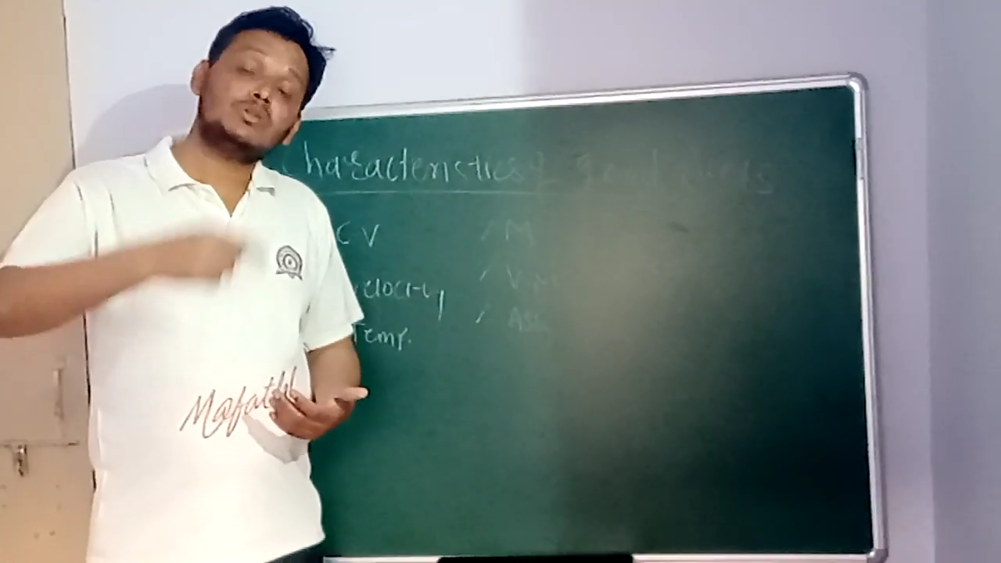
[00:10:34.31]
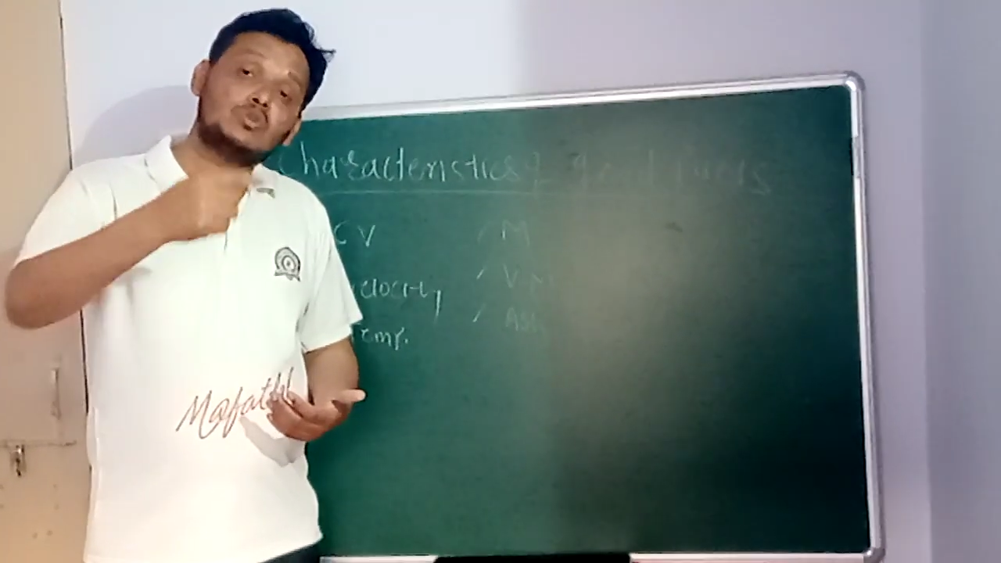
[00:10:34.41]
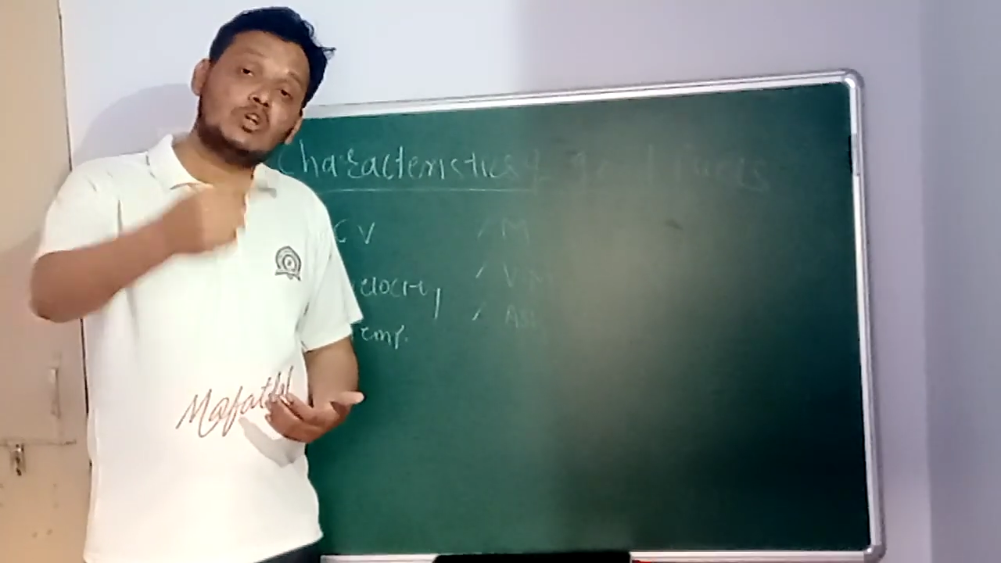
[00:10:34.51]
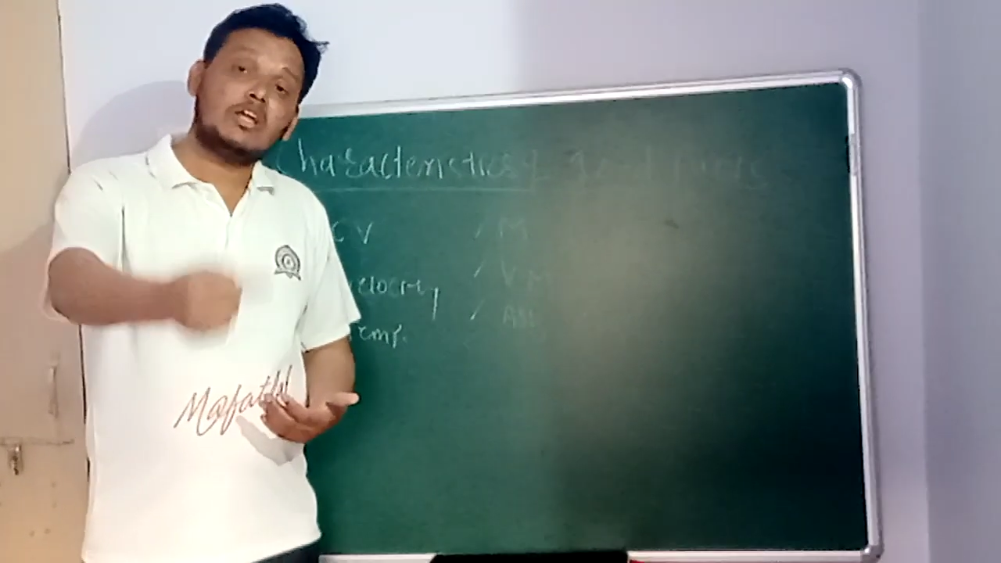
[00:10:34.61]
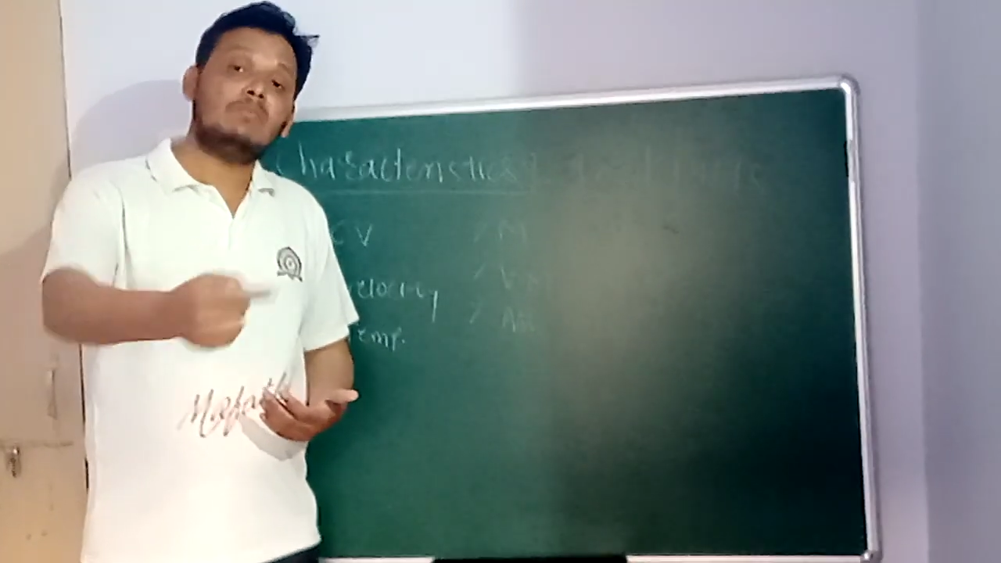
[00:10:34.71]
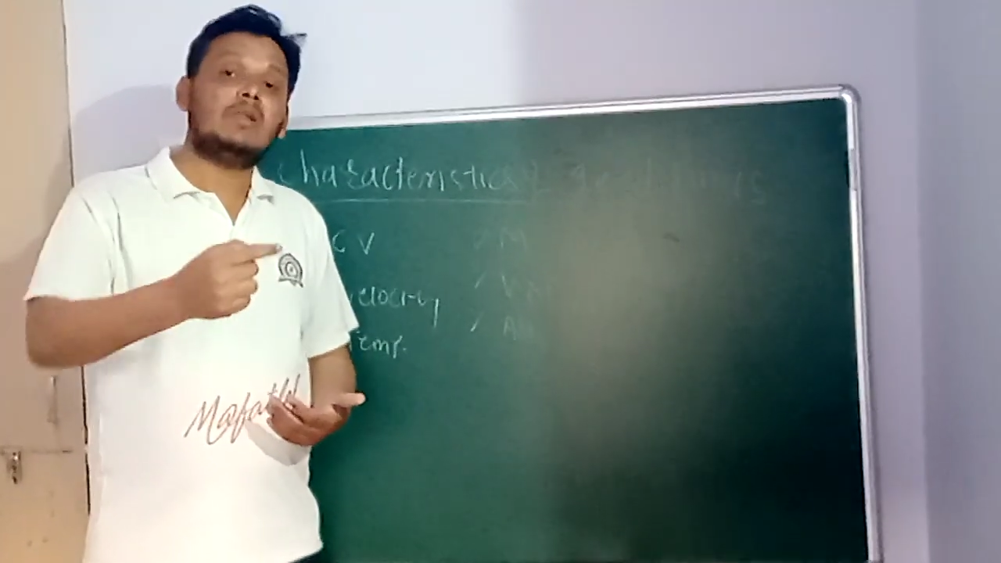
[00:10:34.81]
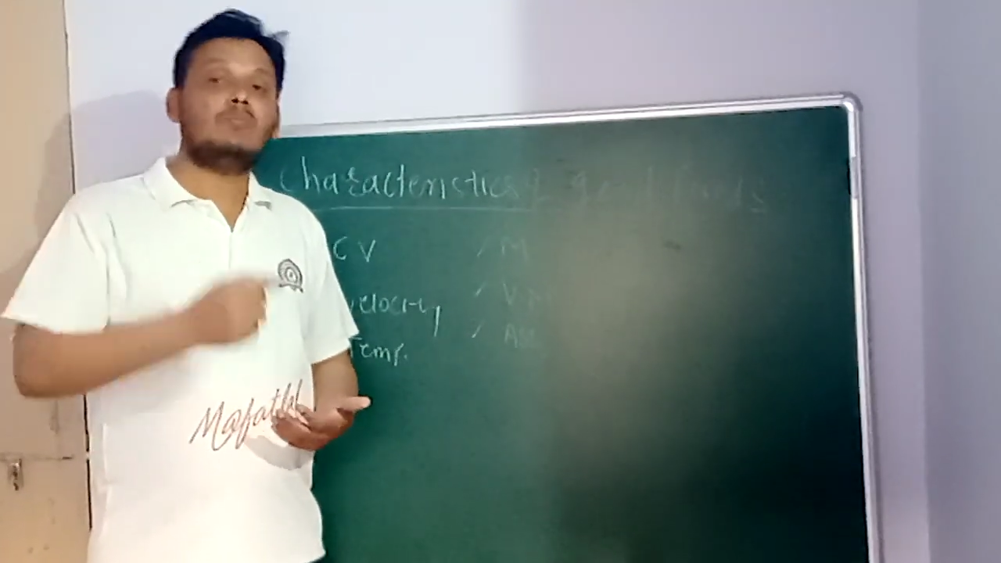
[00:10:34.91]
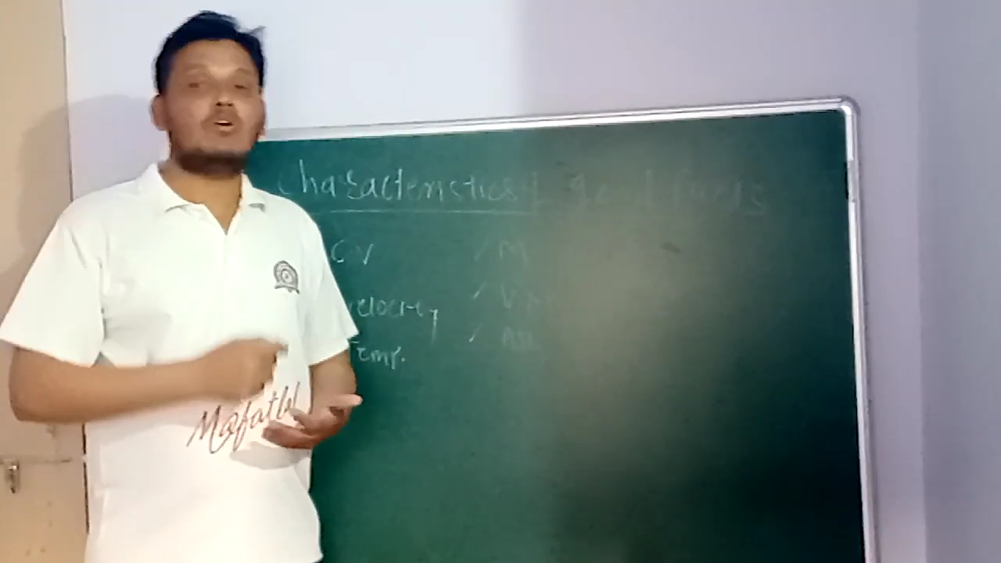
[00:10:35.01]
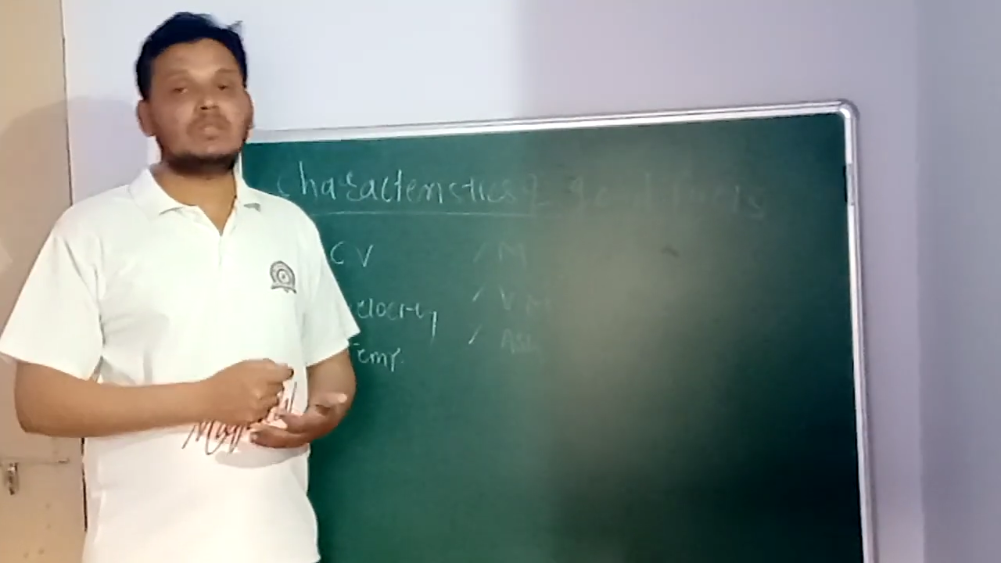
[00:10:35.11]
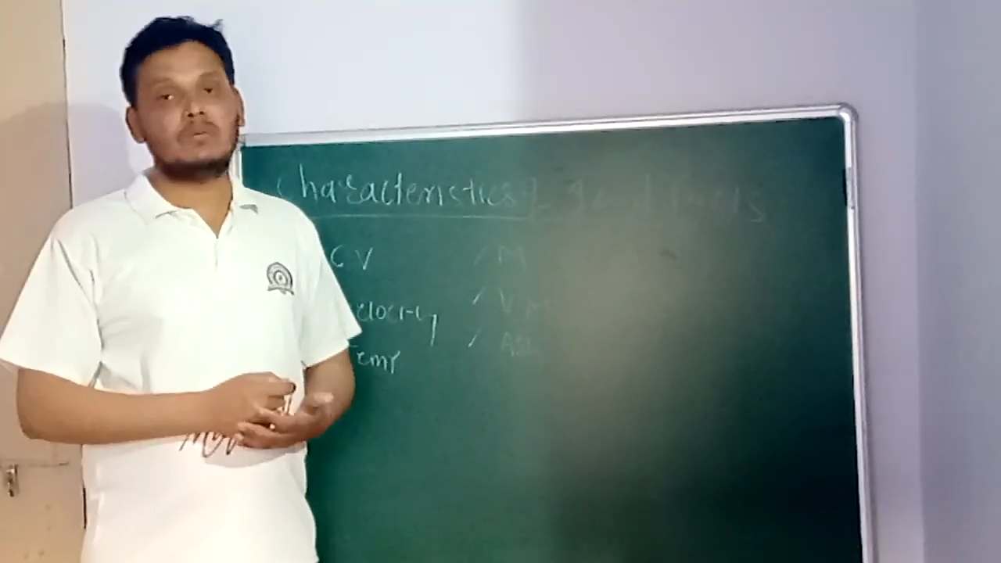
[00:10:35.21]
suitable
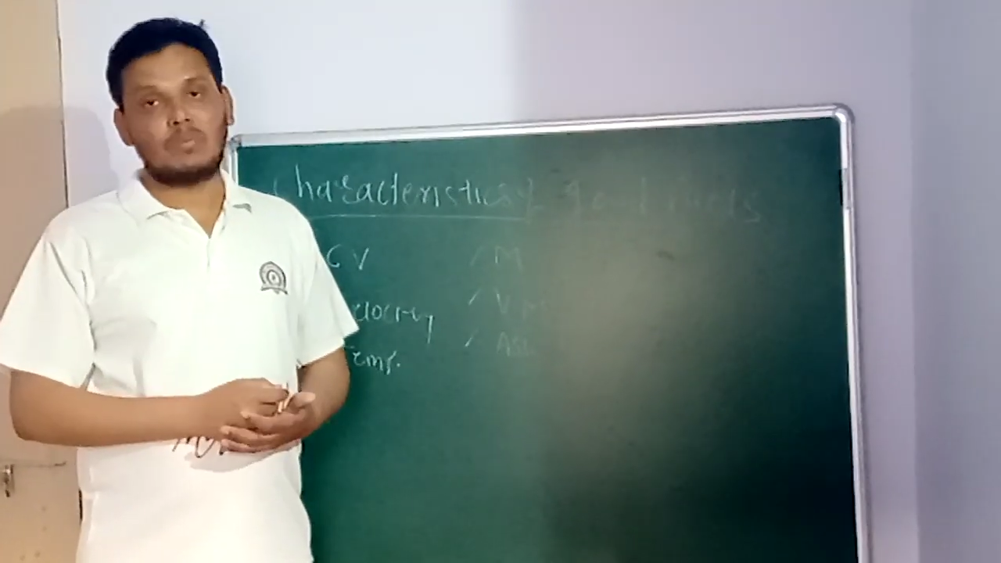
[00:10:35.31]
for the